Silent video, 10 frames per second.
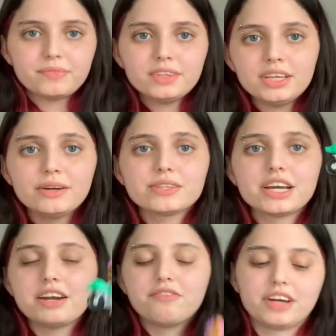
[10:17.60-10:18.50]
it was kind
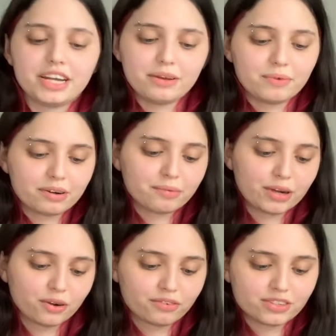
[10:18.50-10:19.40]
of funny. Whenever my
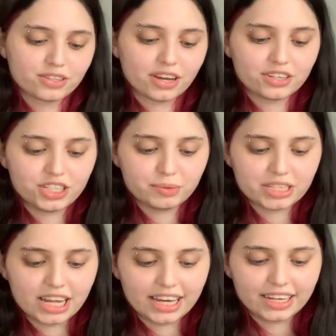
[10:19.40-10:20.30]
girlfriend saw it, she was
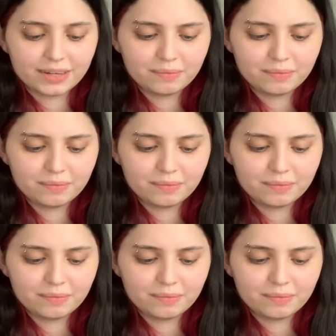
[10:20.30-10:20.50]
like,